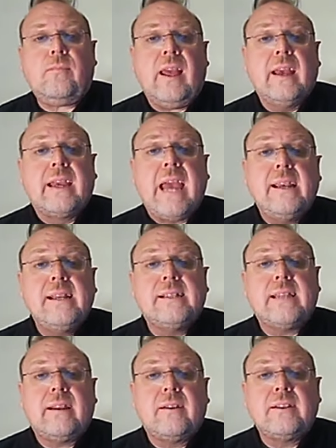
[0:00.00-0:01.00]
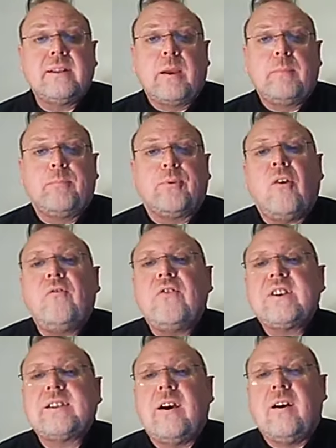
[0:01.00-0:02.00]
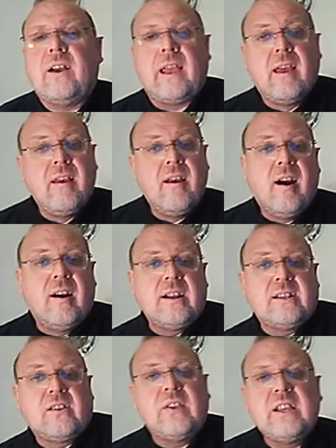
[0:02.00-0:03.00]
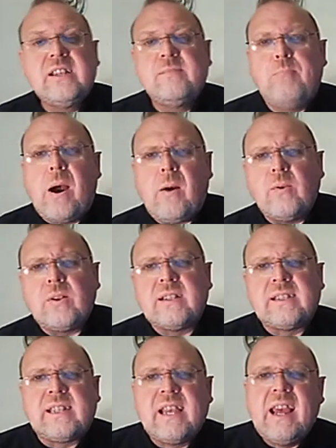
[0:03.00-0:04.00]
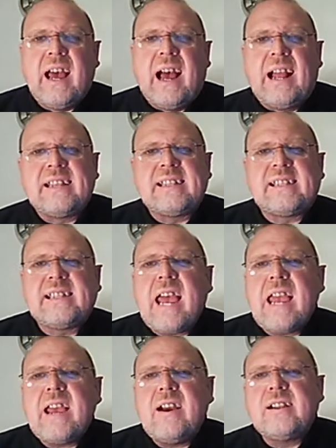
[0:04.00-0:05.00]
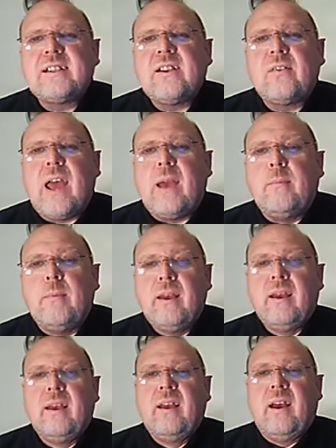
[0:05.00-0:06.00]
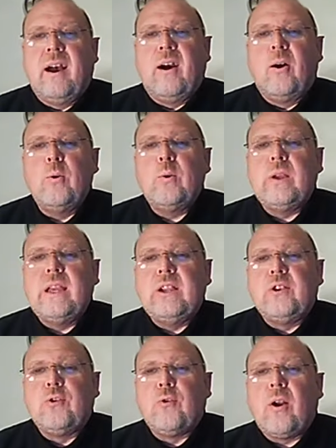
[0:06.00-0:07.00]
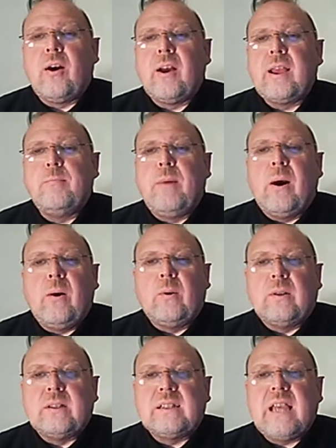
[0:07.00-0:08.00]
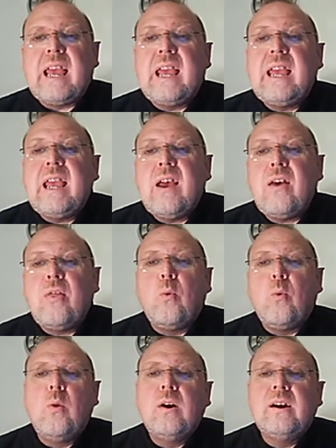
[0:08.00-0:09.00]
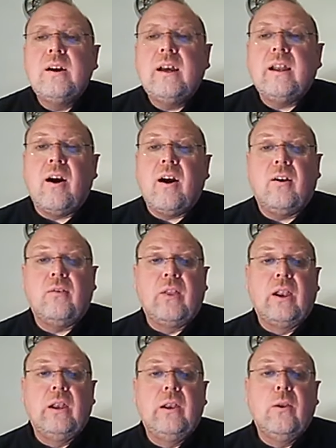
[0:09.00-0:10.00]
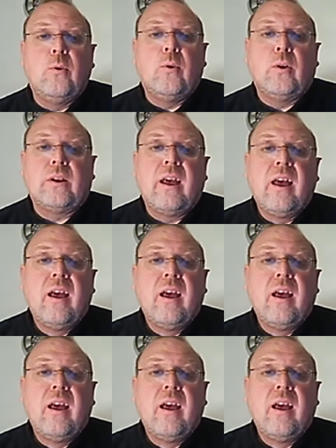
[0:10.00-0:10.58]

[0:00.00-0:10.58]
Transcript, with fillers: Again he said unto me, Prophesy unto these bones, and say unto them, O ye dry bones, hear the word of the Lord.